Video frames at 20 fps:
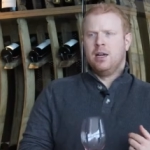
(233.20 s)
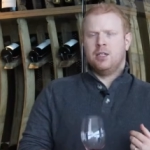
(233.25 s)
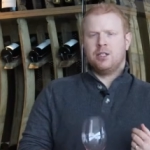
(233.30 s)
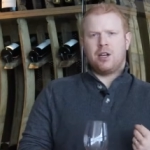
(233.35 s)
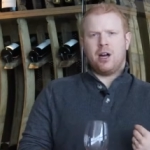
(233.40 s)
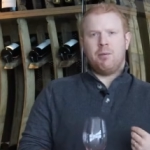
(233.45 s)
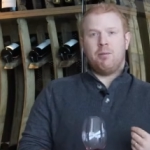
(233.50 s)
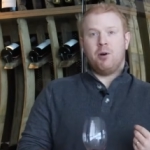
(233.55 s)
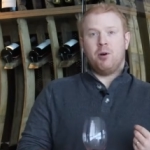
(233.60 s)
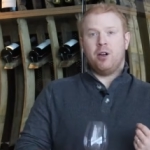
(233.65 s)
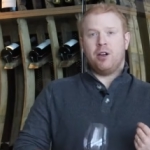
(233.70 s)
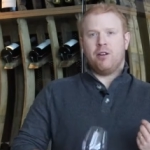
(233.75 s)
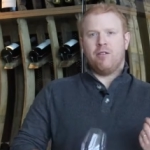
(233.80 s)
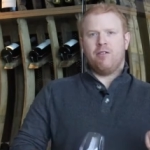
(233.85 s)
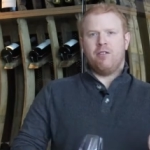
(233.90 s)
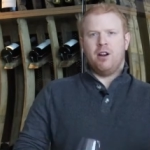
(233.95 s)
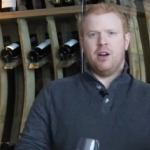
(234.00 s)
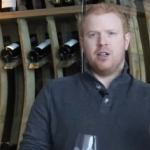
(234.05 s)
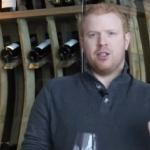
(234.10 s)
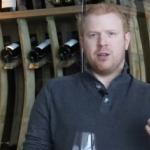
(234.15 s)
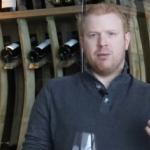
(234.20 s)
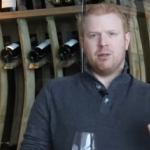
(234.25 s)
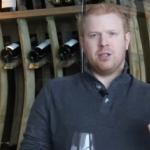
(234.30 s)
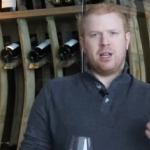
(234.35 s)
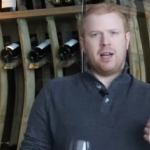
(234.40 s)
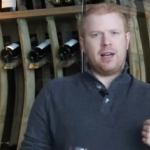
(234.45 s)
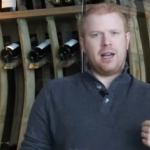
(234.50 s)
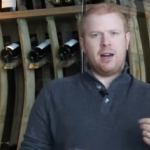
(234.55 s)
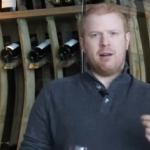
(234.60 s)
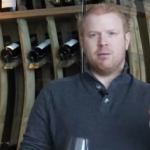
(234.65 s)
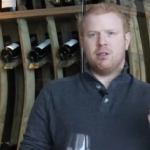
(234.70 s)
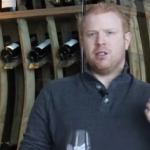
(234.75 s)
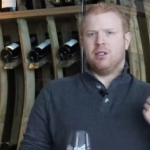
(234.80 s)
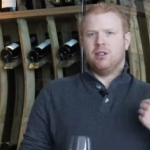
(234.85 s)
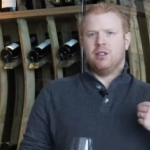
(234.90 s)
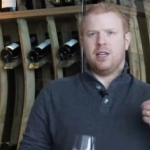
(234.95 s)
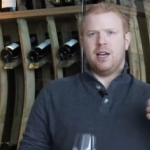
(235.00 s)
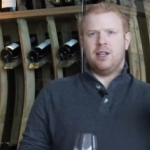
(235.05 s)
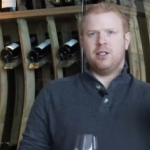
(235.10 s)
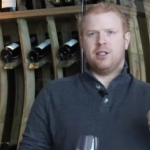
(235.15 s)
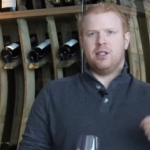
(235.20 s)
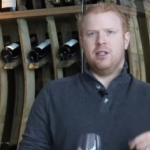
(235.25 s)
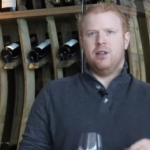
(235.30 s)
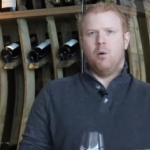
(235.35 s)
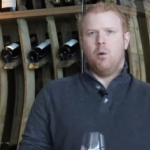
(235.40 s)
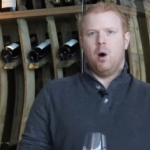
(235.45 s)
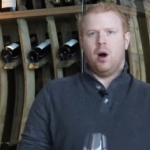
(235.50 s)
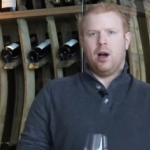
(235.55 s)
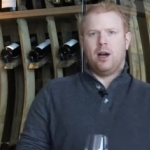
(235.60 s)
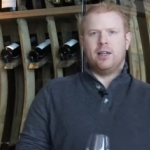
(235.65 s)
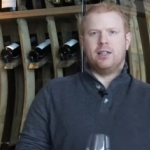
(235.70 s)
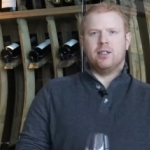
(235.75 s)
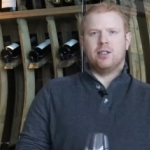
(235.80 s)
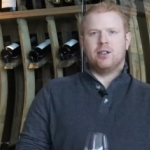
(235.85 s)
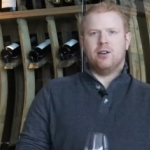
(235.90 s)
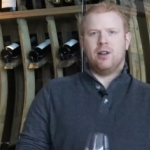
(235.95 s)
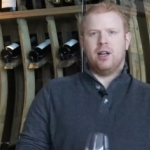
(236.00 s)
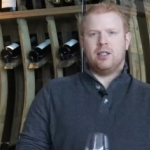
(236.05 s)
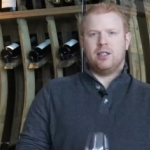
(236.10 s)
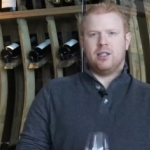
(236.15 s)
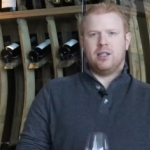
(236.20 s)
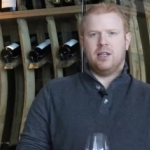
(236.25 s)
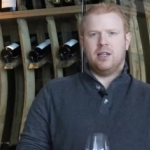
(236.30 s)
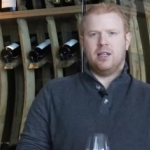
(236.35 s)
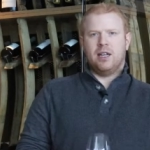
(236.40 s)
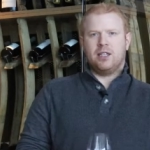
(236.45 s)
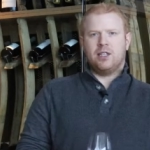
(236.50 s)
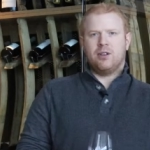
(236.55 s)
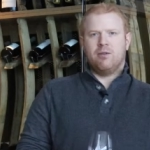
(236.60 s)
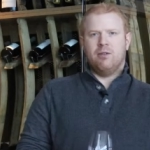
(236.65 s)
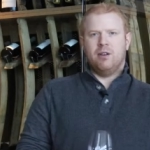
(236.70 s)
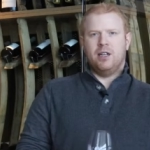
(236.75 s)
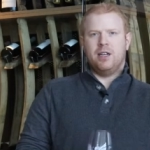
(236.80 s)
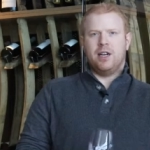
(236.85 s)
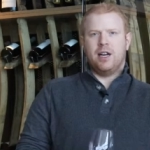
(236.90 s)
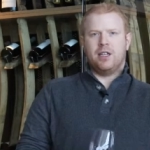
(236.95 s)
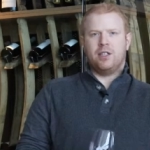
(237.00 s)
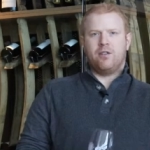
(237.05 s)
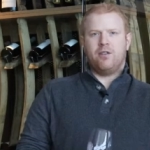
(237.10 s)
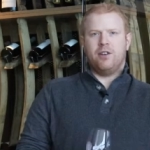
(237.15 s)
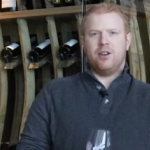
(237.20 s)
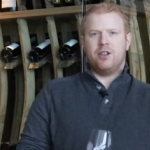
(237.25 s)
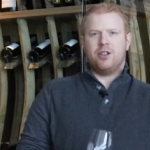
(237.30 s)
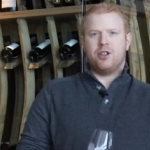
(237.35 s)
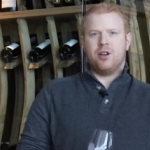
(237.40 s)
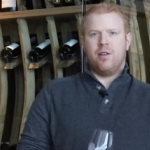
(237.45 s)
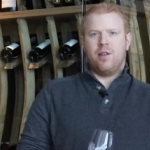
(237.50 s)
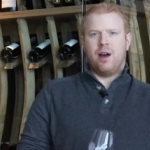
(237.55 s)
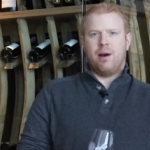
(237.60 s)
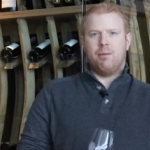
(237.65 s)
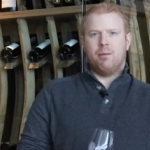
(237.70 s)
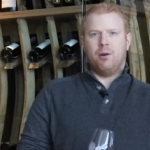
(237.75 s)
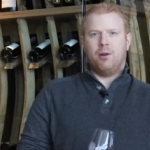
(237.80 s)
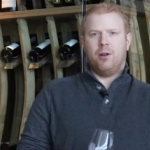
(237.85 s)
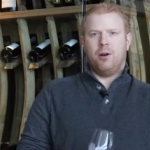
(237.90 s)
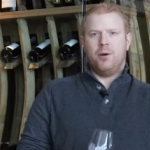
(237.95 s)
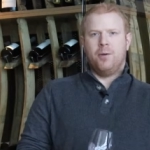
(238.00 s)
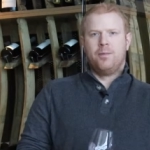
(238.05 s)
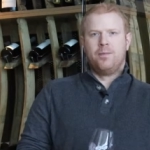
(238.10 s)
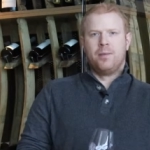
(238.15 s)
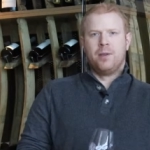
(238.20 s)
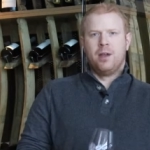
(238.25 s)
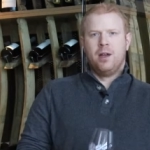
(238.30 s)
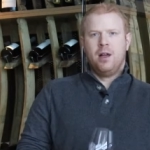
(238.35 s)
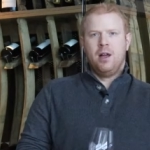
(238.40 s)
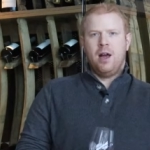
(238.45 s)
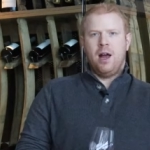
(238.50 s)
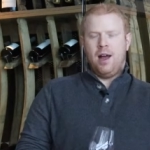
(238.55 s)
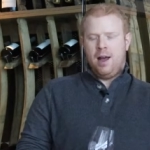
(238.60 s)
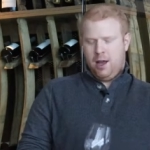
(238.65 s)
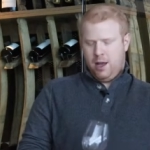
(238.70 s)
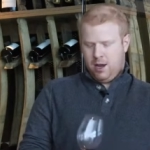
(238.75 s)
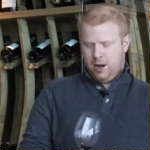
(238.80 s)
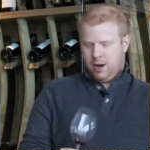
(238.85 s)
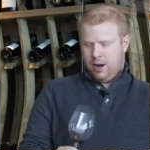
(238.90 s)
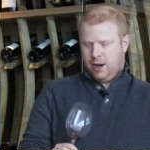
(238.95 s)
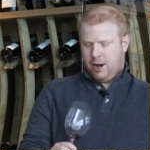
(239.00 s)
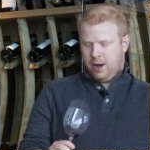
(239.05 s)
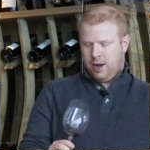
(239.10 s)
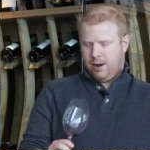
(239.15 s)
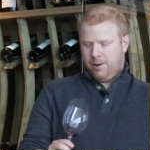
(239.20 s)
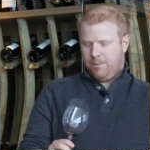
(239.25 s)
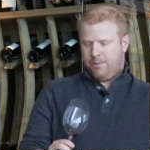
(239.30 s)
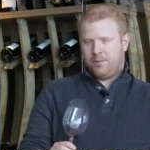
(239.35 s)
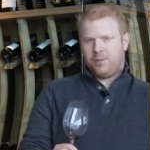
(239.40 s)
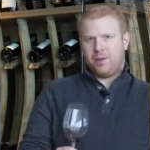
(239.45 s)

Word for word: it's got a pretty good finish. I'm again, I'm still tasting the wine, so that's a, that's a really nice finish on that Merlot. And um,